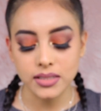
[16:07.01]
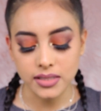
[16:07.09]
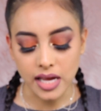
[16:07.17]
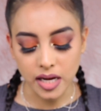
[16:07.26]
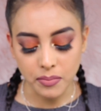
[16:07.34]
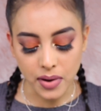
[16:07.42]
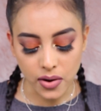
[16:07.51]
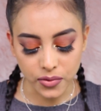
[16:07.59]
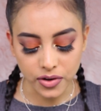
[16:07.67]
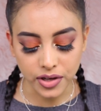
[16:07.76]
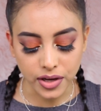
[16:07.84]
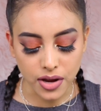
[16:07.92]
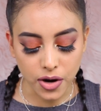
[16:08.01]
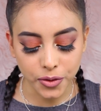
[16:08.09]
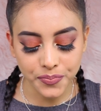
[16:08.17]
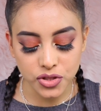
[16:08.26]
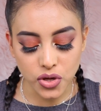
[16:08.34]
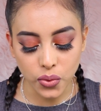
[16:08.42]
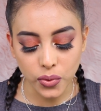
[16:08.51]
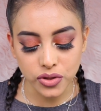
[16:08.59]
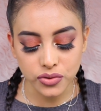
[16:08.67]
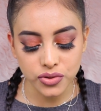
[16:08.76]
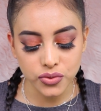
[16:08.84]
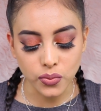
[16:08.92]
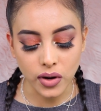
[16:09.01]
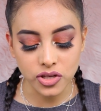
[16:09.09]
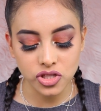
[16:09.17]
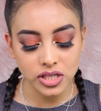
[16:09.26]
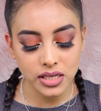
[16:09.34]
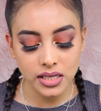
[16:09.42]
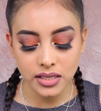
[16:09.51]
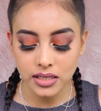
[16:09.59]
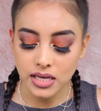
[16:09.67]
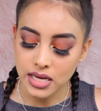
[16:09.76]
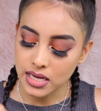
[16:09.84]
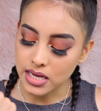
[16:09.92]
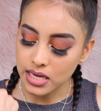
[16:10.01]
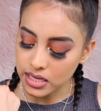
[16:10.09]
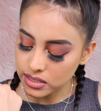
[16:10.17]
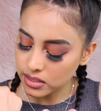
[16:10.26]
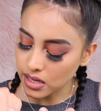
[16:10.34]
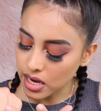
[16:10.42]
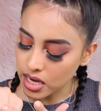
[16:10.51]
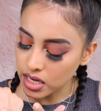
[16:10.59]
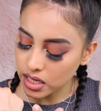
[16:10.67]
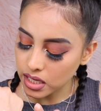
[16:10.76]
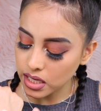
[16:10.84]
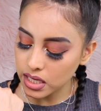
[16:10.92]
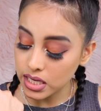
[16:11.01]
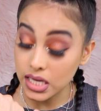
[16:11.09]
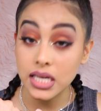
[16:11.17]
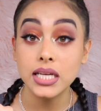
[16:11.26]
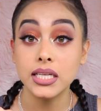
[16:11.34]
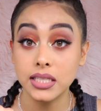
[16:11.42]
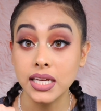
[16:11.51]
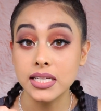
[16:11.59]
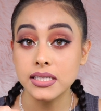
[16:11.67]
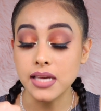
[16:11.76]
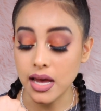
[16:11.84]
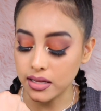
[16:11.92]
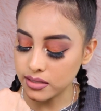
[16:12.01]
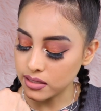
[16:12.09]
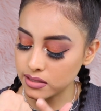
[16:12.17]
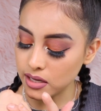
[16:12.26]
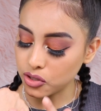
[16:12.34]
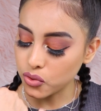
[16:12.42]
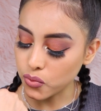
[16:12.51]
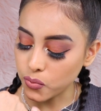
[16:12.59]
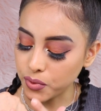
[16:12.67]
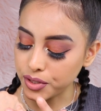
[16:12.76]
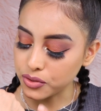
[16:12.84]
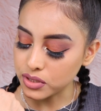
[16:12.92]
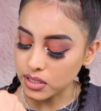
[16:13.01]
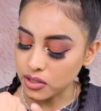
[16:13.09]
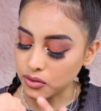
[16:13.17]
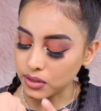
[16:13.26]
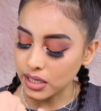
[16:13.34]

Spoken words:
setting powder, you know? So when you swatch it, it's like intense. It's like the real deal.